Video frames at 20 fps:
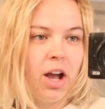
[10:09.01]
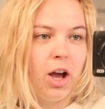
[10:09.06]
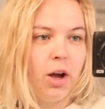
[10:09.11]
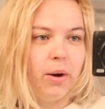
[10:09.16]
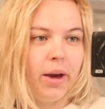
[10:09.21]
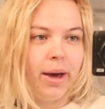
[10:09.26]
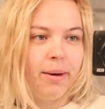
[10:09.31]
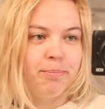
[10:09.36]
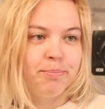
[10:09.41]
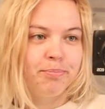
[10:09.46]

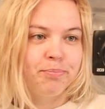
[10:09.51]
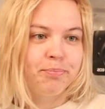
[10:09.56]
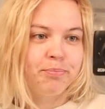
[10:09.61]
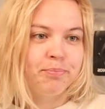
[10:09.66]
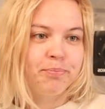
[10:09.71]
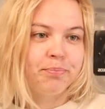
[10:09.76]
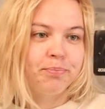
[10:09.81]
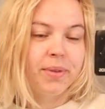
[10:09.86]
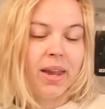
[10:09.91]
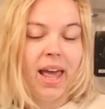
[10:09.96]
Okay,
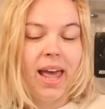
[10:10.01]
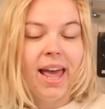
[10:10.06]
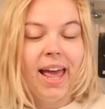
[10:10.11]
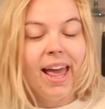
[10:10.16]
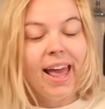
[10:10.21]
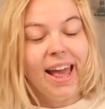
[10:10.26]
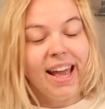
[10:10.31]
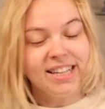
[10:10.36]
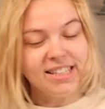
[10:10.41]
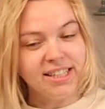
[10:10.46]

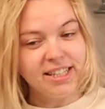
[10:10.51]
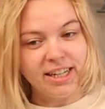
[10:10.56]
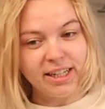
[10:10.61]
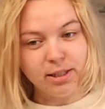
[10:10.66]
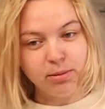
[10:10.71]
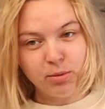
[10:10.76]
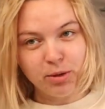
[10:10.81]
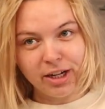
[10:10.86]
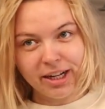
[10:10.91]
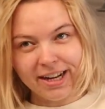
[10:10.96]
it's the
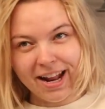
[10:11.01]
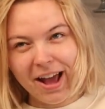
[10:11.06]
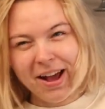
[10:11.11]
next morning.